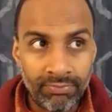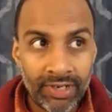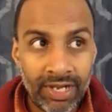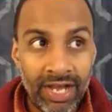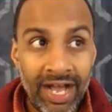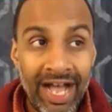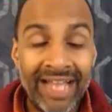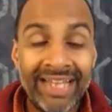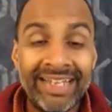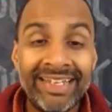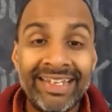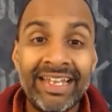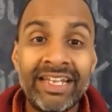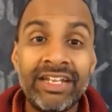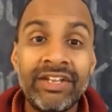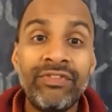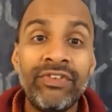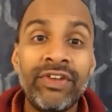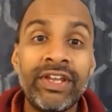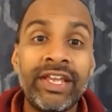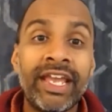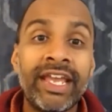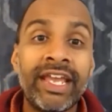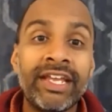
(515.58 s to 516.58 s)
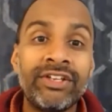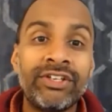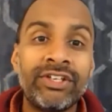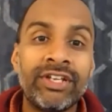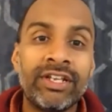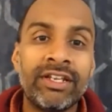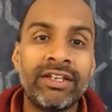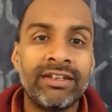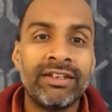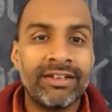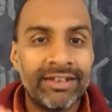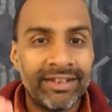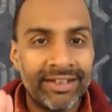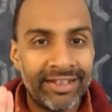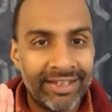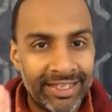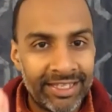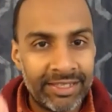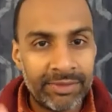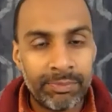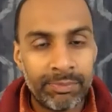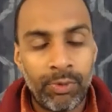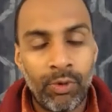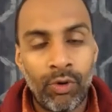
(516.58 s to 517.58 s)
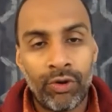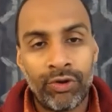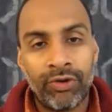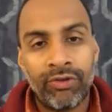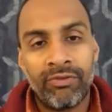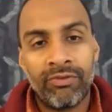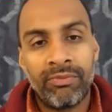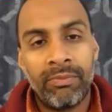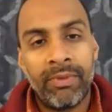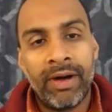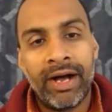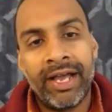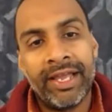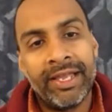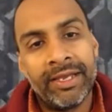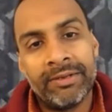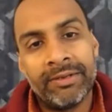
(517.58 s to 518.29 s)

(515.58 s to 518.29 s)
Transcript: Identification is born of Maya.